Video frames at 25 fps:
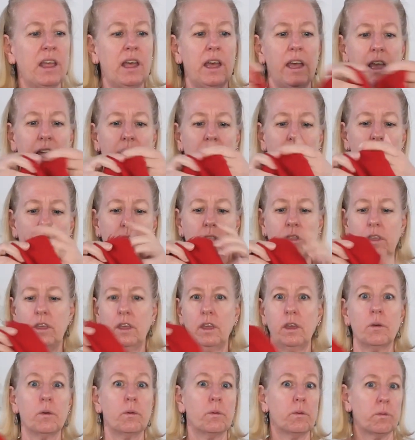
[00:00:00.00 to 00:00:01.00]
I have
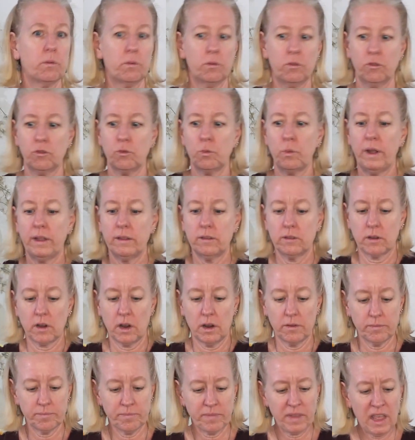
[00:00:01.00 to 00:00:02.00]
this red
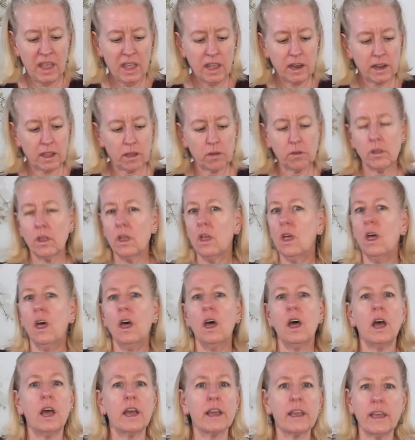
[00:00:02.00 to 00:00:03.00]
scarf. Now,
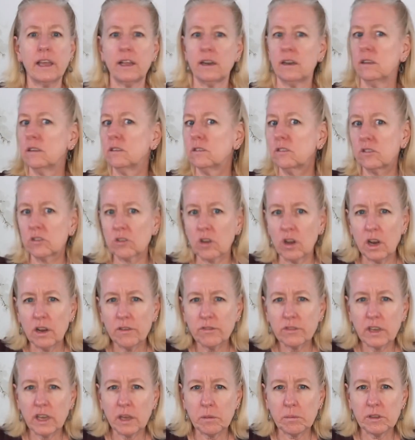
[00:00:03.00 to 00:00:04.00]
again,
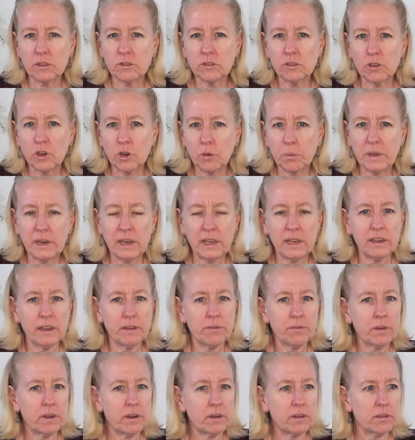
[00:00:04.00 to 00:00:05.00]
scarves come in so many
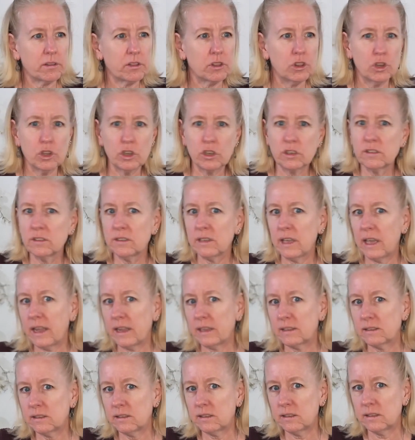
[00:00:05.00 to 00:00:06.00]
different looks
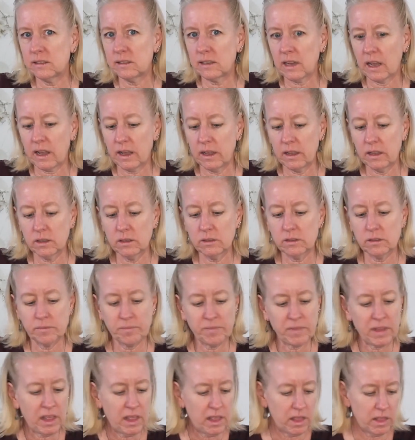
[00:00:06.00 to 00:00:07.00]
and styles.
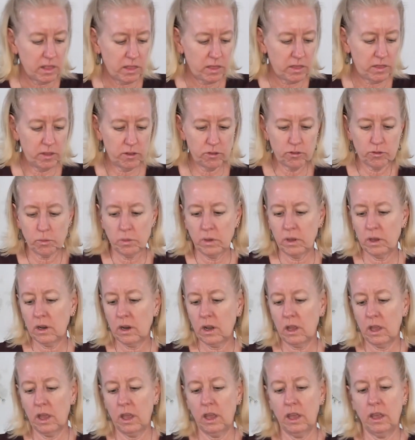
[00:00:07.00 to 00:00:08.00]
This
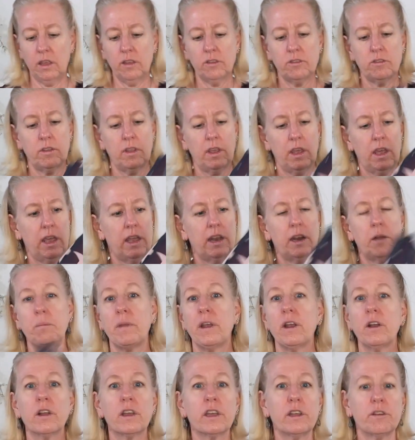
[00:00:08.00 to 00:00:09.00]
one is an
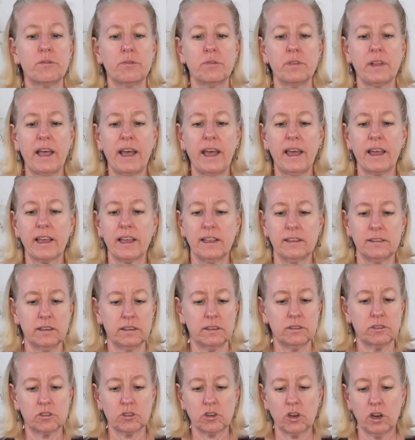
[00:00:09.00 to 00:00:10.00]
American flag. It's
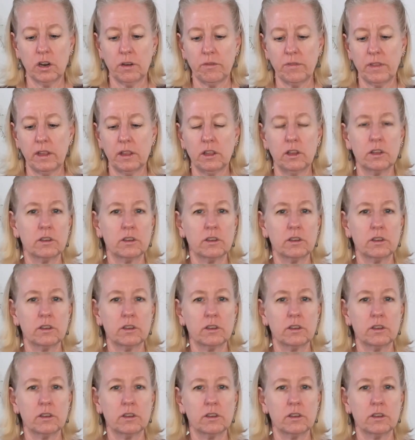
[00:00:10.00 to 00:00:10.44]
a scarf that